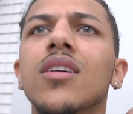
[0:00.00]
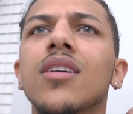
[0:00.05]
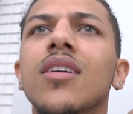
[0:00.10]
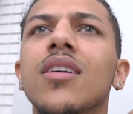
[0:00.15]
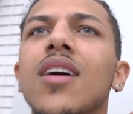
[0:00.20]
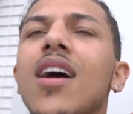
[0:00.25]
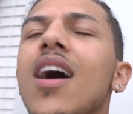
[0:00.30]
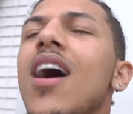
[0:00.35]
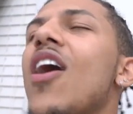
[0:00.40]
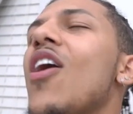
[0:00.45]
want
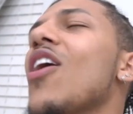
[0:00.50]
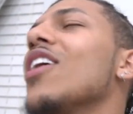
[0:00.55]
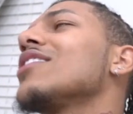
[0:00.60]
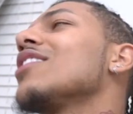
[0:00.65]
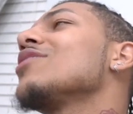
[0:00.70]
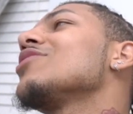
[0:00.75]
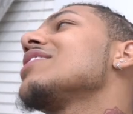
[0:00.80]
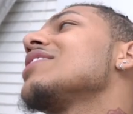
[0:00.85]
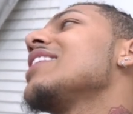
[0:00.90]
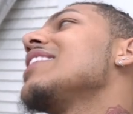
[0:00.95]
to marry you. I
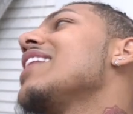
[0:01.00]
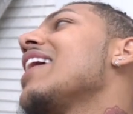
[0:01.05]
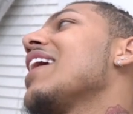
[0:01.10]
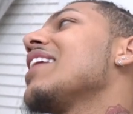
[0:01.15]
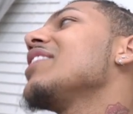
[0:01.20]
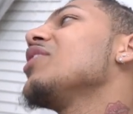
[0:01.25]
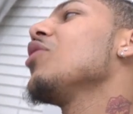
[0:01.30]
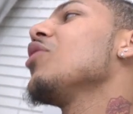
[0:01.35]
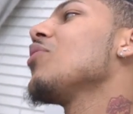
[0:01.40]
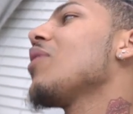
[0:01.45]
thought you said that
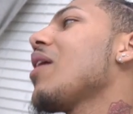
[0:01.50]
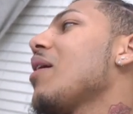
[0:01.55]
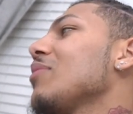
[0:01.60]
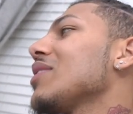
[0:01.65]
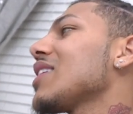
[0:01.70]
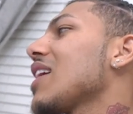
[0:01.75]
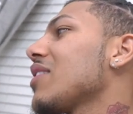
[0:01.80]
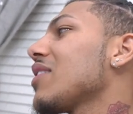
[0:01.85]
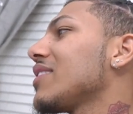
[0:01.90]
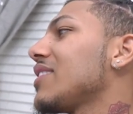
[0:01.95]
I don't. I'm like,